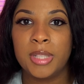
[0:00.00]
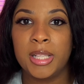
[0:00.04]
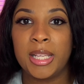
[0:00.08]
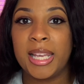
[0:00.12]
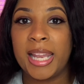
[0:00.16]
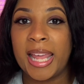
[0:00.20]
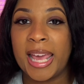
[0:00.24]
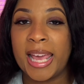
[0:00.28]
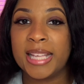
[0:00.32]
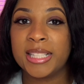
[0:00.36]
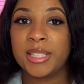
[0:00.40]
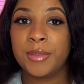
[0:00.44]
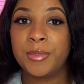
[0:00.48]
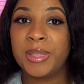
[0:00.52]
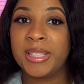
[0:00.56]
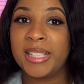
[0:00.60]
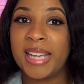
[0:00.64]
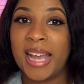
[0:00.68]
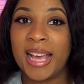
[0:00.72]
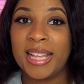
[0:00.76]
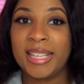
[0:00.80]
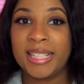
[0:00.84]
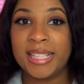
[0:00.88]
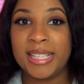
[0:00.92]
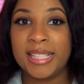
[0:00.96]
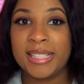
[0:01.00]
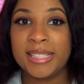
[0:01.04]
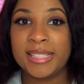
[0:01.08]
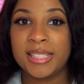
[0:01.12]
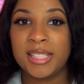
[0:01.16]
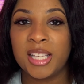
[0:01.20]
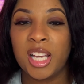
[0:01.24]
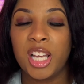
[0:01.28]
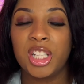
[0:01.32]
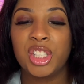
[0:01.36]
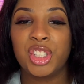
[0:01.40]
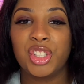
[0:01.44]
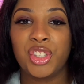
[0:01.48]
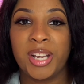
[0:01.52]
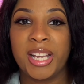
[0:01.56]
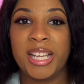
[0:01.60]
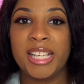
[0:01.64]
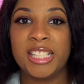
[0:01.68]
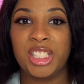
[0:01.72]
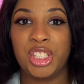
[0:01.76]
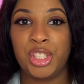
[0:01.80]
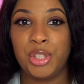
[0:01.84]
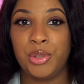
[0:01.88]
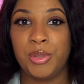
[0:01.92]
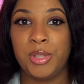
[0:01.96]
Last but not least,
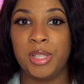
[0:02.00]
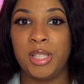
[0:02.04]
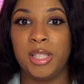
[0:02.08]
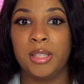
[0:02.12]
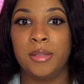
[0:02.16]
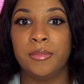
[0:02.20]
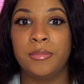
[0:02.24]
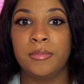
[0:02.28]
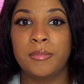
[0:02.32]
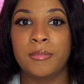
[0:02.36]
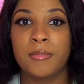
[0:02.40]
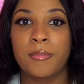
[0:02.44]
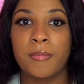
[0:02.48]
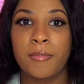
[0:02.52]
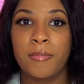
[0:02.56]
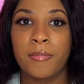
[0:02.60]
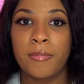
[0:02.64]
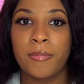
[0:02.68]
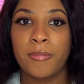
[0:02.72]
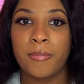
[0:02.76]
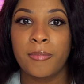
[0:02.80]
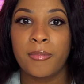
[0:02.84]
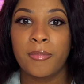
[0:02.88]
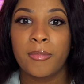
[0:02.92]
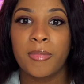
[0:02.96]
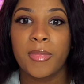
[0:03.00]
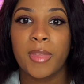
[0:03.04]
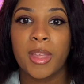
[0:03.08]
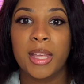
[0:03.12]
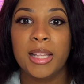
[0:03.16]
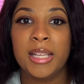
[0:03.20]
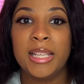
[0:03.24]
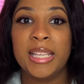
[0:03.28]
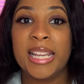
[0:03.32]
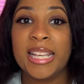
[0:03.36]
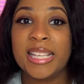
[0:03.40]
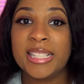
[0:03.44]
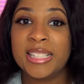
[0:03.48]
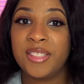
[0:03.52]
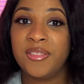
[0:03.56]
TransUnion. Let's